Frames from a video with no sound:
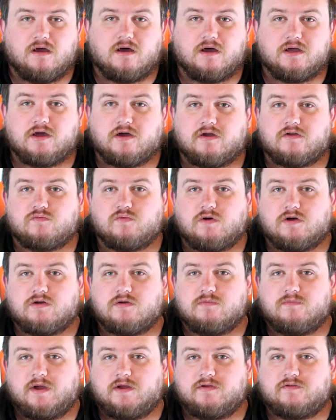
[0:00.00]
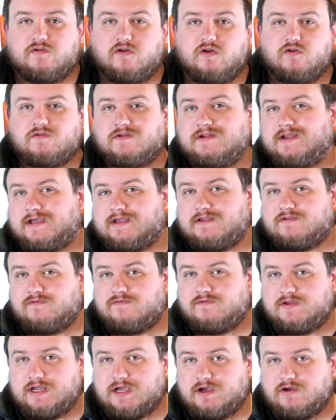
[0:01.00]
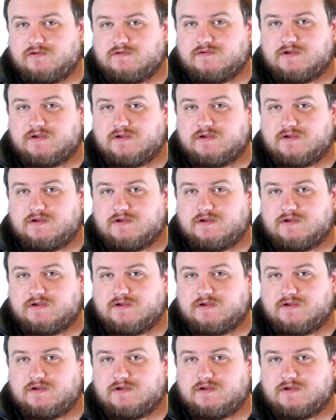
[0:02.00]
Hi guys, welcome to today's video.